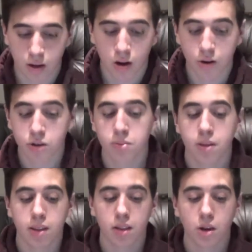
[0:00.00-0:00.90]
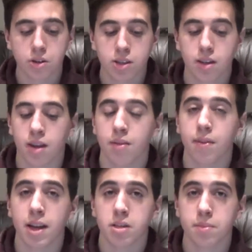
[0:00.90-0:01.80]
Arguably, the largest
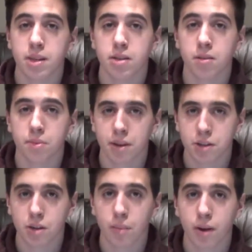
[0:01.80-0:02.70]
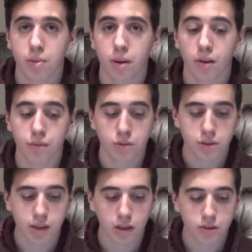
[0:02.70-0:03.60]
advancement to the production of microbial fuel
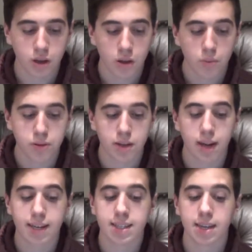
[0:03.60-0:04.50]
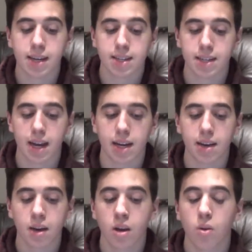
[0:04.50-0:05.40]
cells was in
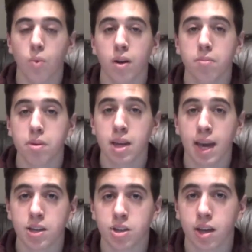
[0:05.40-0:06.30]
1999 when B.H.